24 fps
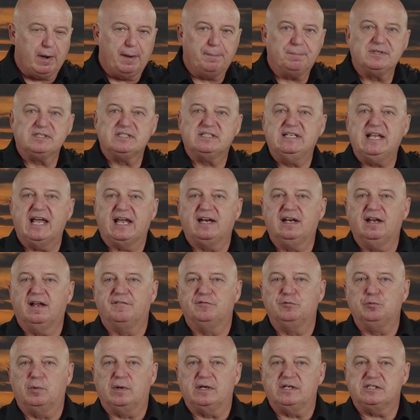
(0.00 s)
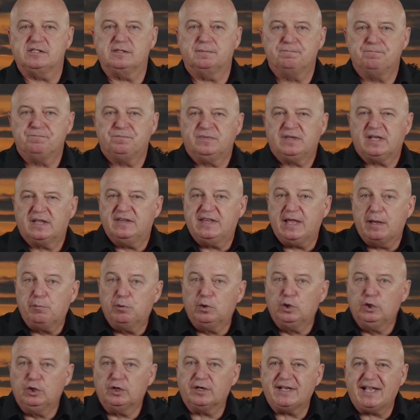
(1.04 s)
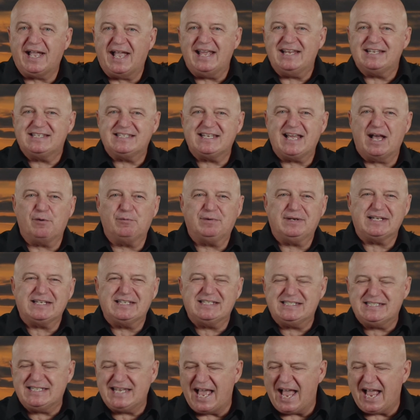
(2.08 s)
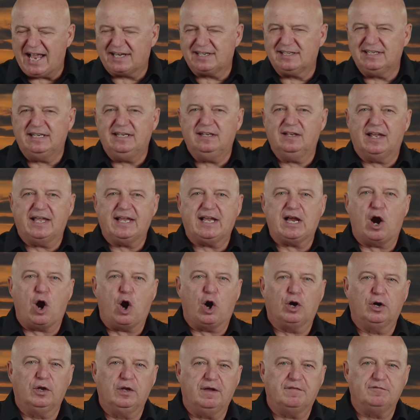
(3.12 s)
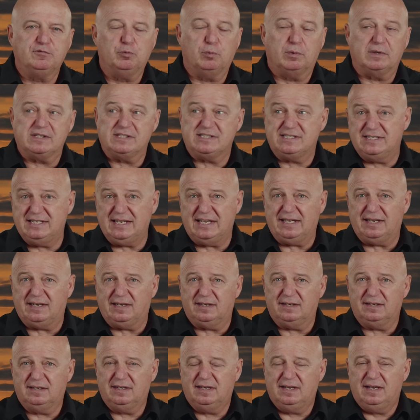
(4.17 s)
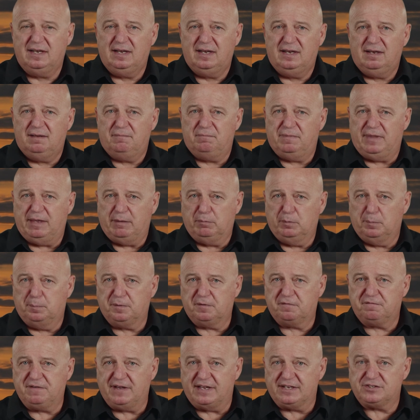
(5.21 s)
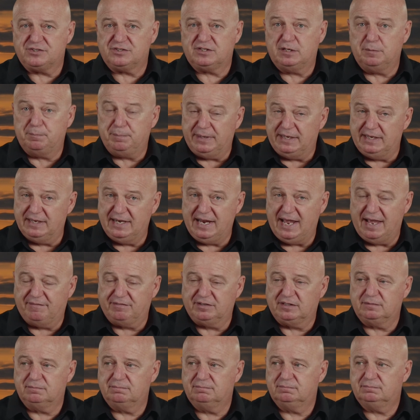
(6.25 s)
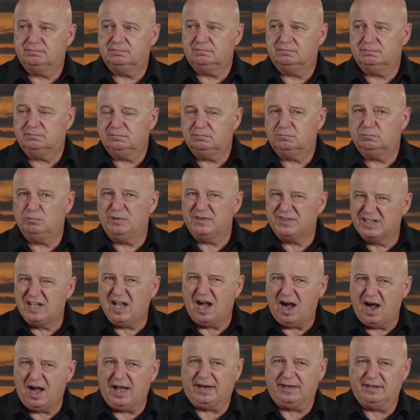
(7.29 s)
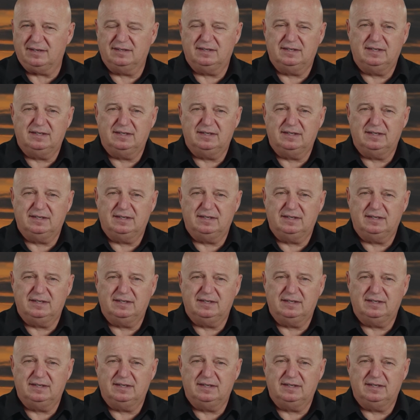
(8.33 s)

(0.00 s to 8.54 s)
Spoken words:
up as dead loved ones. They will look and sound exactly like our loved ones did. They will profess to be in heaven with God.